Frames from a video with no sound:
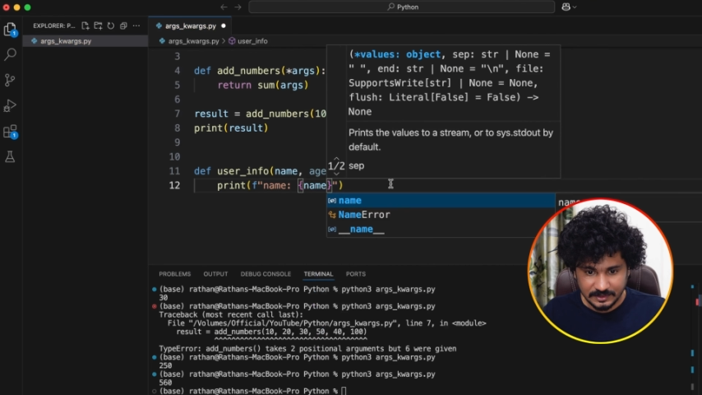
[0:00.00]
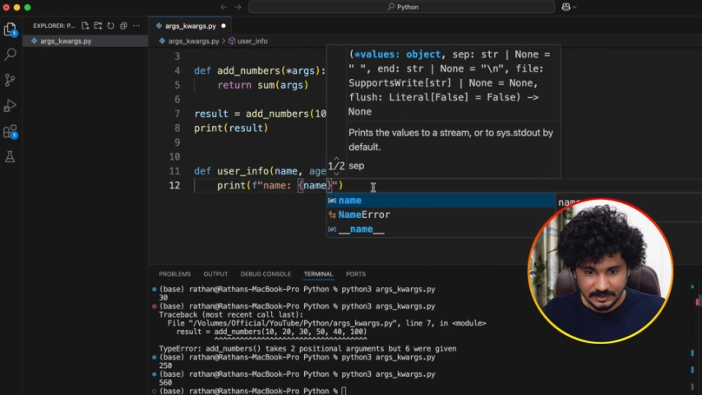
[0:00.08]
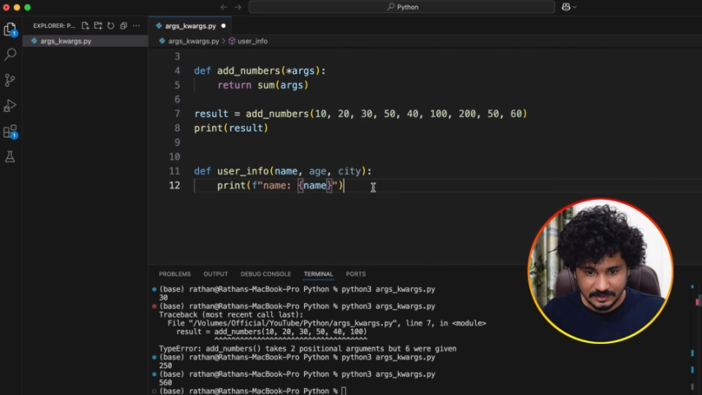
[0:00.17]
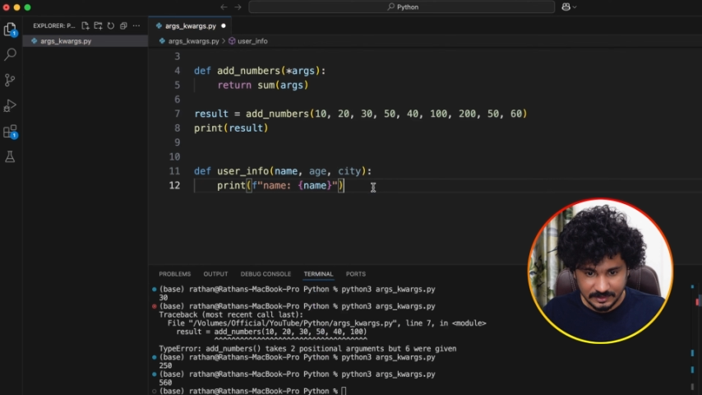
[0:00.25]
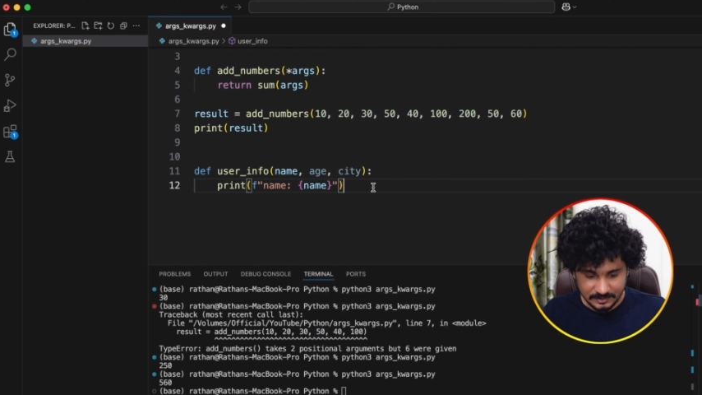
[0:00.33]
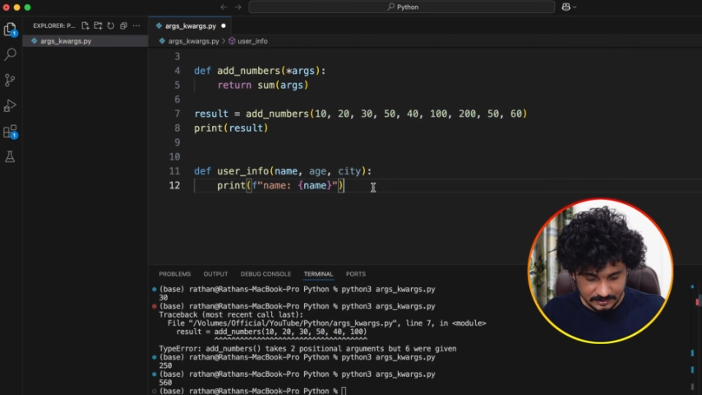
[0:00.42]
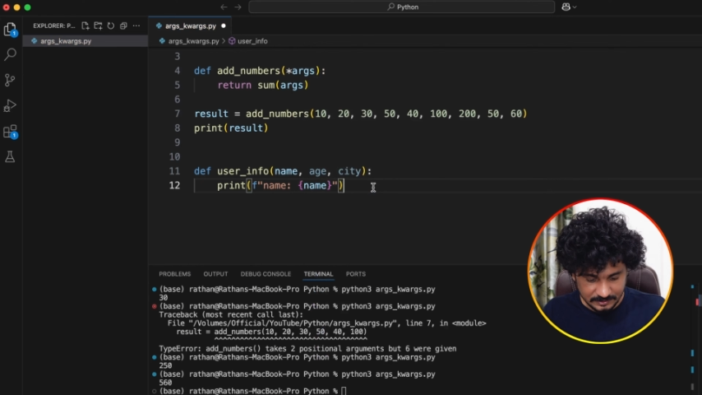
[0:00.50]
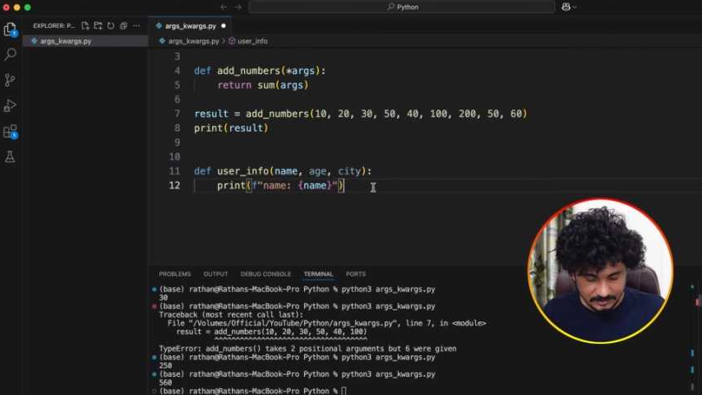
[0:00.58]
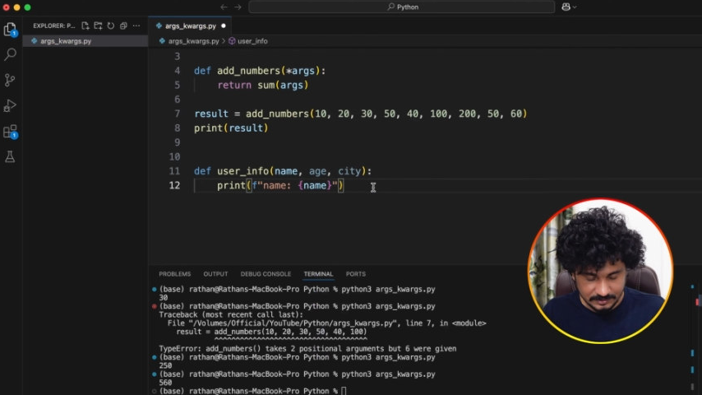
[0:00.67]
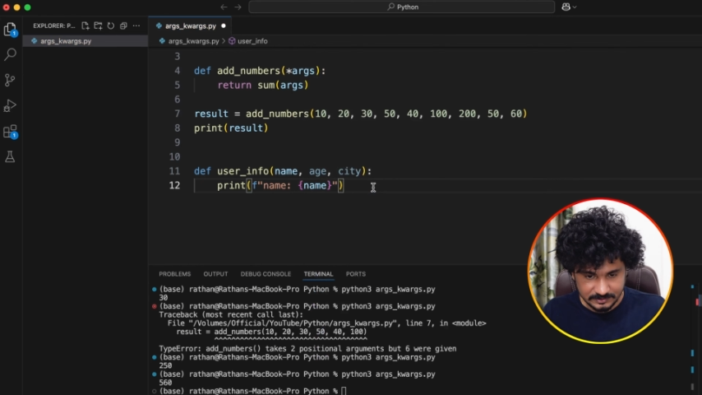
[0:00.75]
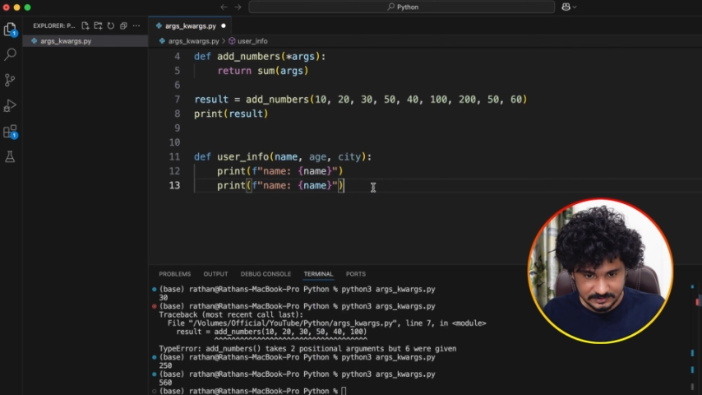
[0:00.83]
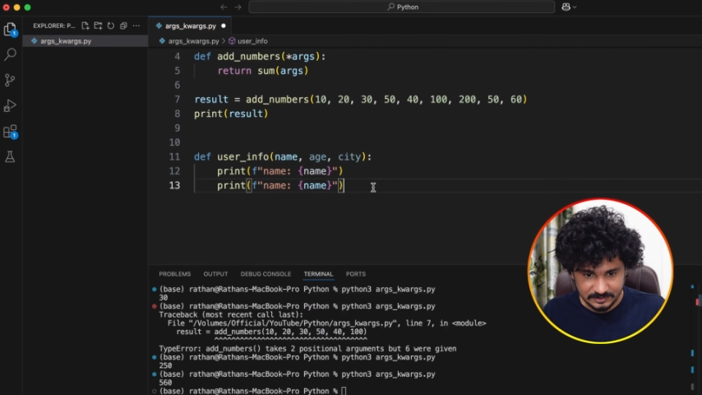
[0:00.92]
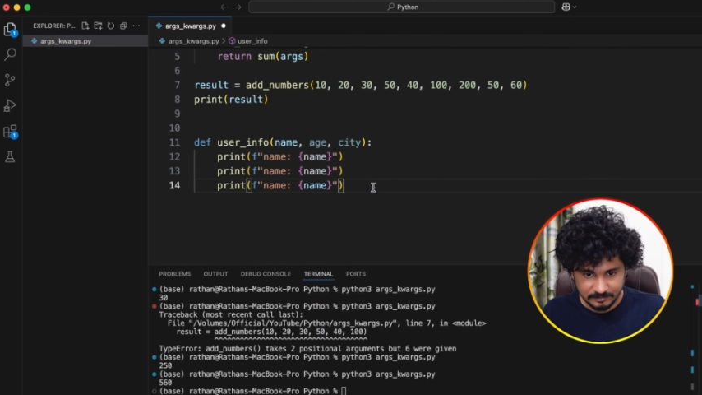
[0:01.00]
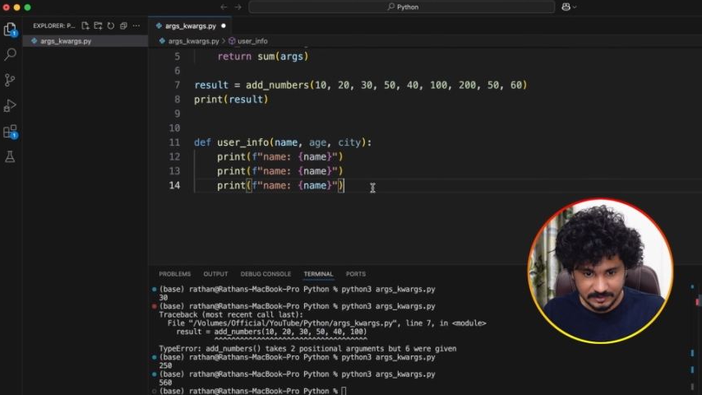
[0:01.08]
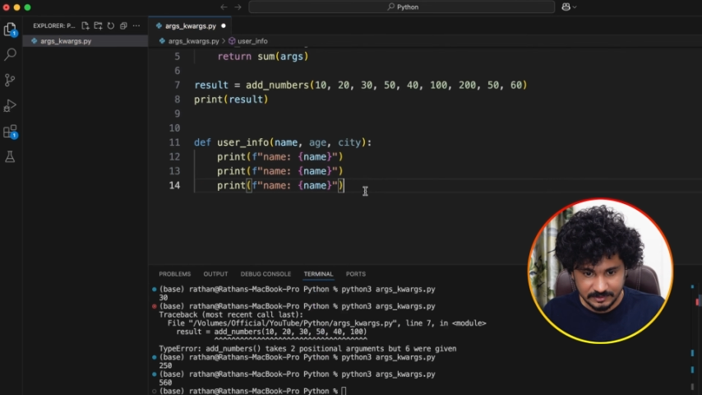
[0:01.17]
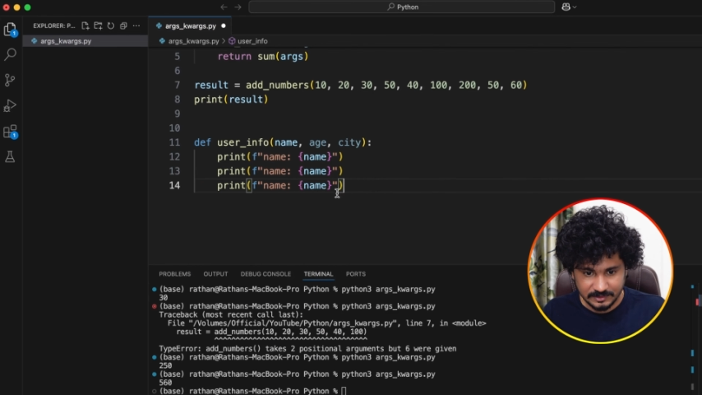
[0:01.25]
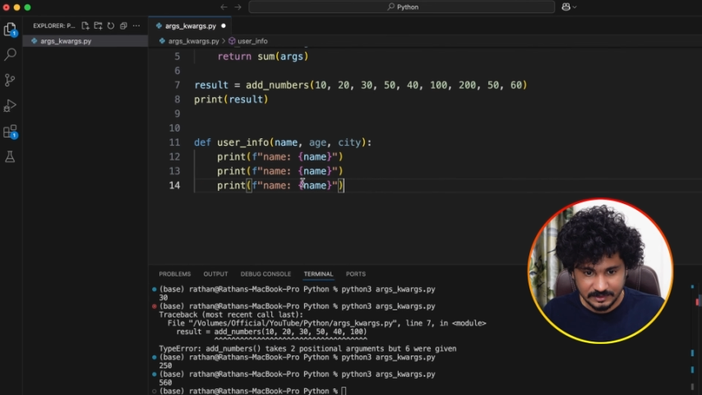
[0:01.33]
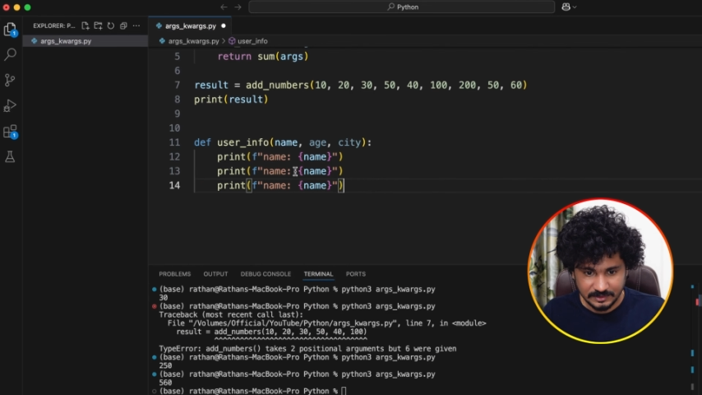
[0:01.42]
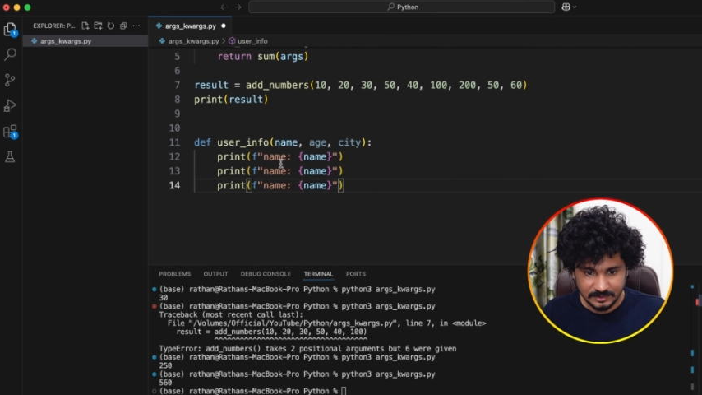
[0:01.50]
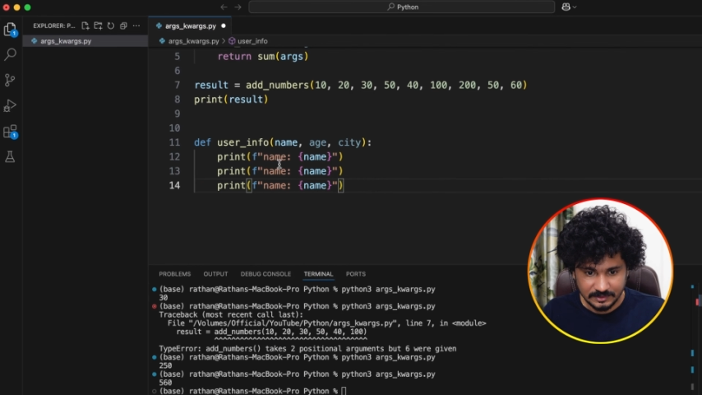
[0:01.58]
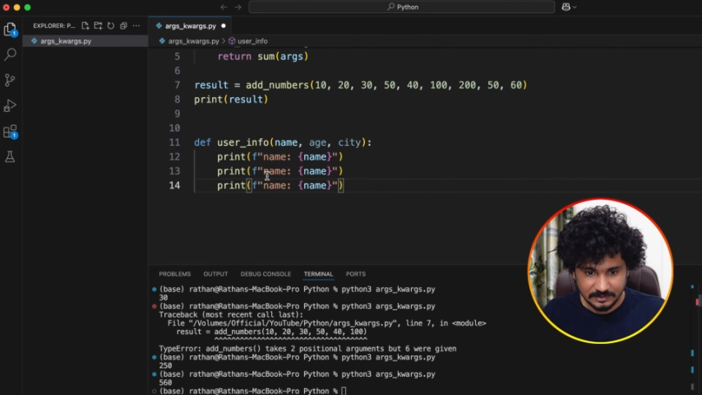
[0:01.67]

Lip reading: and similarly